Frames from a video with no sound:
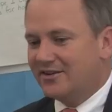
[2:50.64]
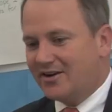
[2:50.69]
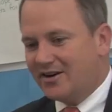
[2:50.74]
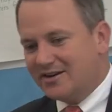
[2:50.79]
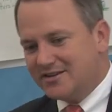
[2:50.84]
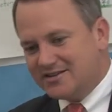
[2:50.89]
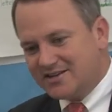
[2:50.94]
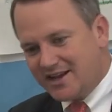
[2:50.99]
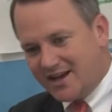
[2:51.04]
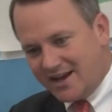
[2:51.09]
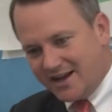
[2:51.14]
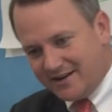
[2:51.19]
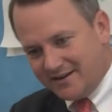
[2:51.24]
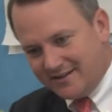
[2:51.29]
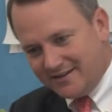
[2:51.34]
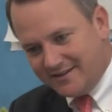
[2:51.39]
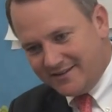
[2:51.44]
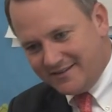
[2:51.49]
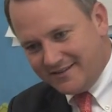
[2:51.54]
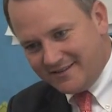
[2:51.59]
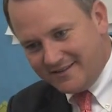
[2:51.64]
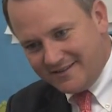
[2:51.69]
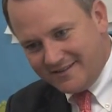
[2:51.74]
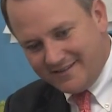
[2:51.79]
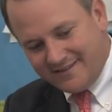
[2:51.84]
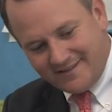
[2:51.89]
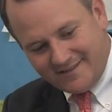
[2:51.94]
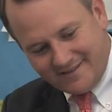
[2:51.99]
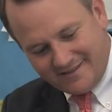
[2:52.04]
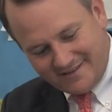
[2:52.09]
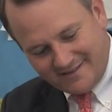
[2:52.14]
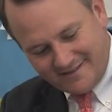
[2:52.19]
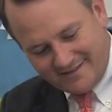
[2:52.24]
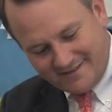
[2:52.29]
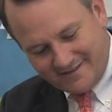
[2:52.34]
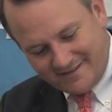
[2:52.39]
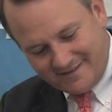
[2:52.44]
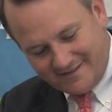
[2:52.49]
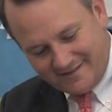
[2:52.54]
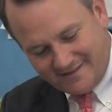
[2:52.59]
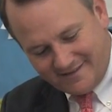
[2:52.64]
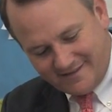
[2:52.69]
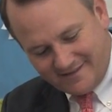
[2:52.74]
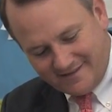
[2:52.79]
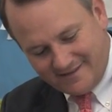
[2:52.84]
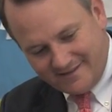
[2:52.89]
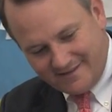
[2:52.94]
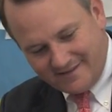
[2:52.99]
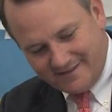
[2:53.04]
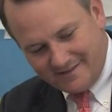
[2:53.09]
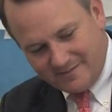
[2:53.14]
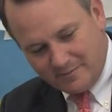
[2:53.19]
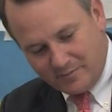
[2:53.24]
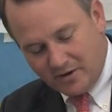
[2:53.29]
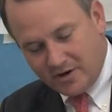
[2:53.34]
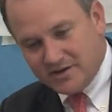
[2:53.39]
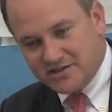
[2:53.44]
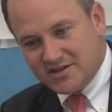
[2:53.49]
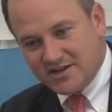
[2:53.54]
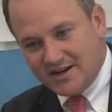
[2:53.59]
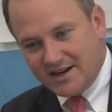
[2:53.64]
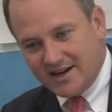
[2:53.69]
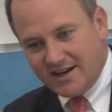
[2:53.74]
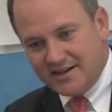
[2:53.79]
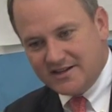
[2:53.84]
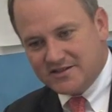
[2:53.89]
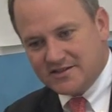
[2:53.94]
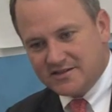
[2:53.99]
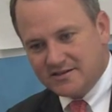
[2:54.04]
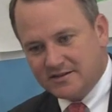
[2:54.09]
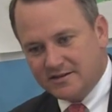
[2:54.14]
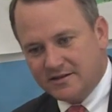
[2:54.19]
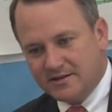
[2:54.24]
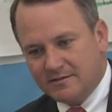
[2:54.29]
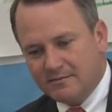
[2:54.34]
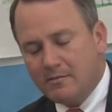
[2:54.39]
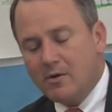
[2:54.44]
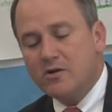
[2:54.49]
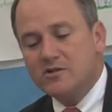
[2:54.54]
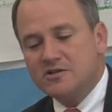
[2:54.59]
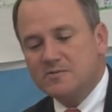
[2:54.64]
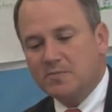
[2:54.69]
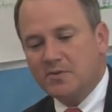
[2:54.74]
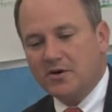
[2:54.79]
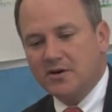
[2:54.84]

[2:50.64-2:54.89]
city council meeting where you're talking about removing parking spaces downtown. You know, you really want something